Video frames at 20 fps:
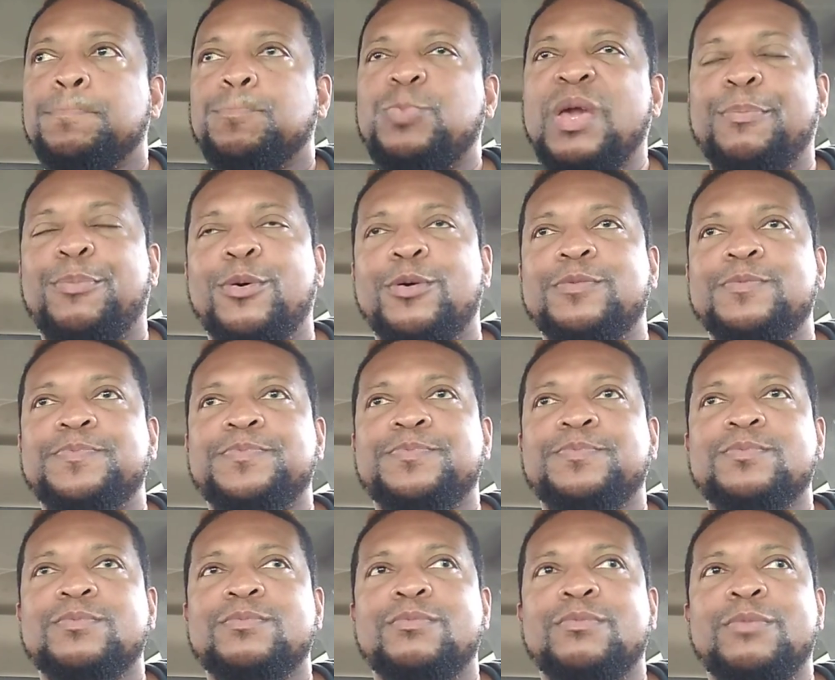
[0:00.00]
People,
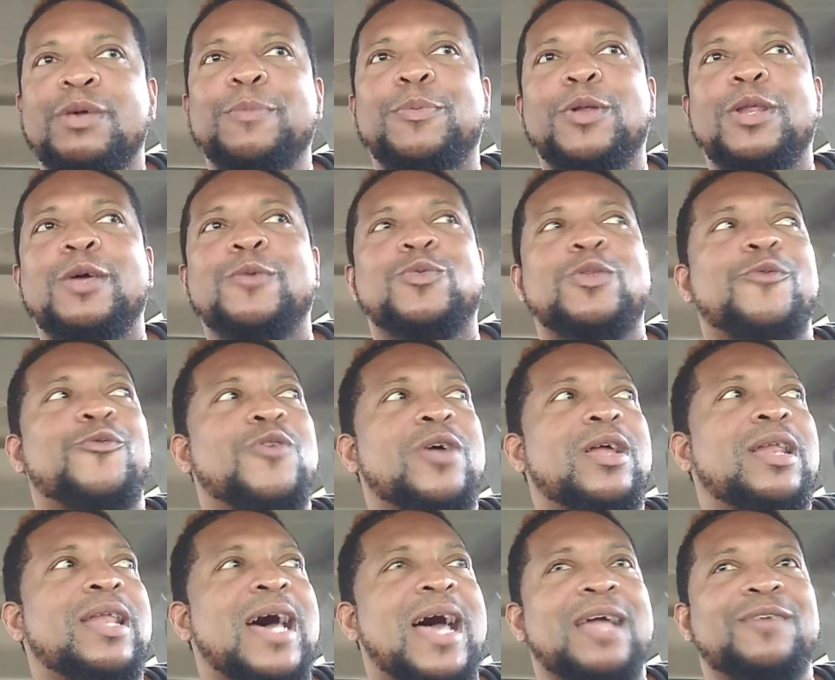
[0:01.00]
people live
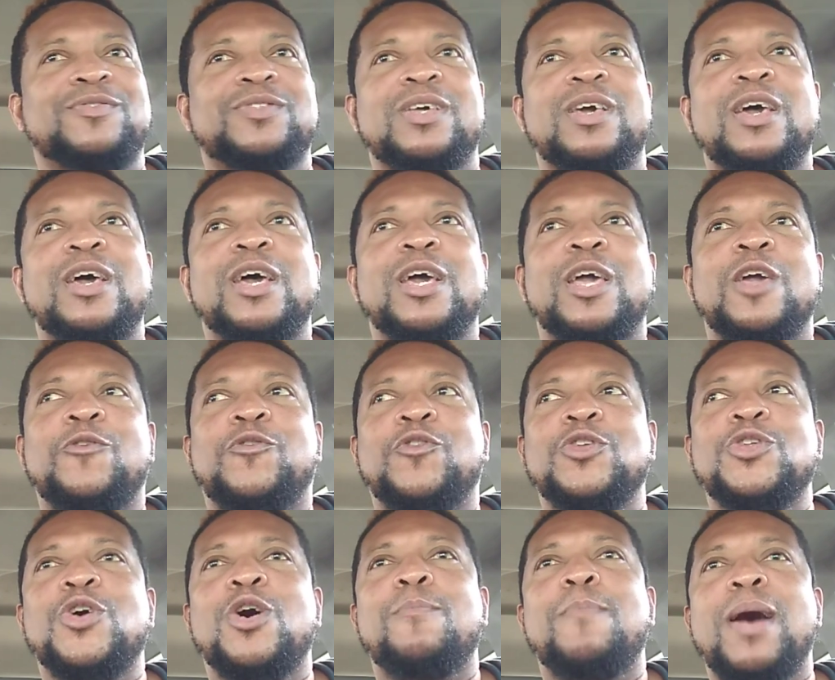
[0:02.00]
different lives. If you
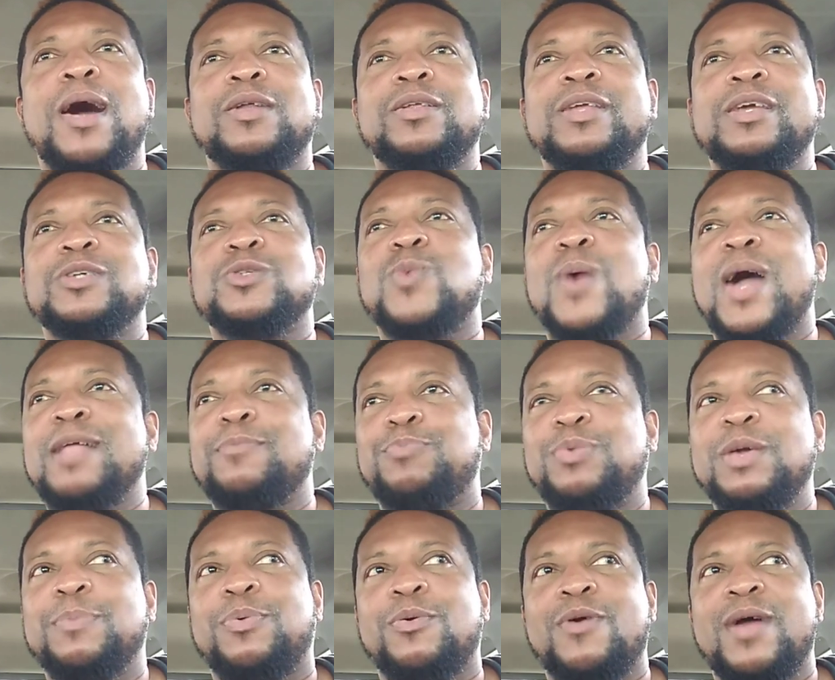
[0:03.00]
know about these white
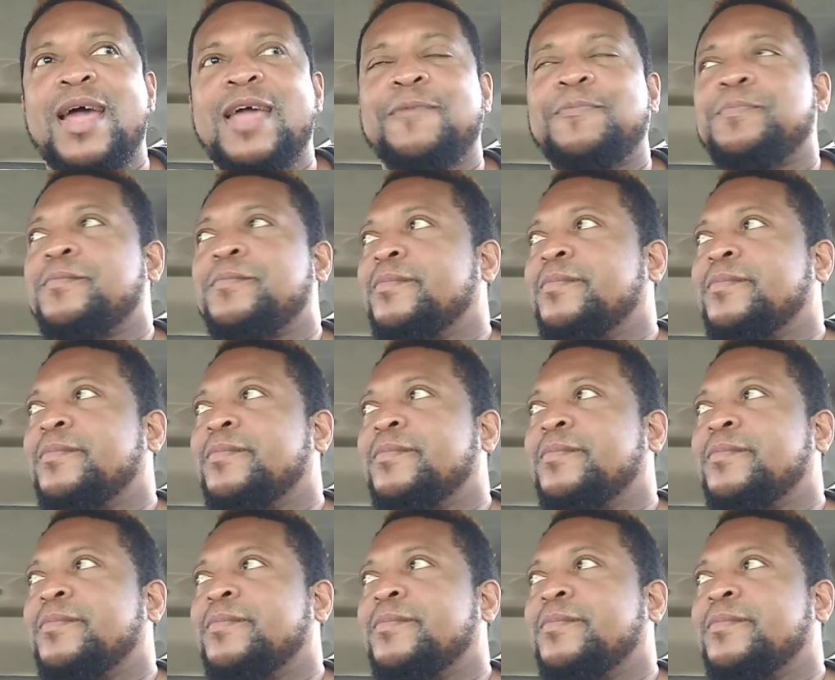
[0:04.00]
people, right?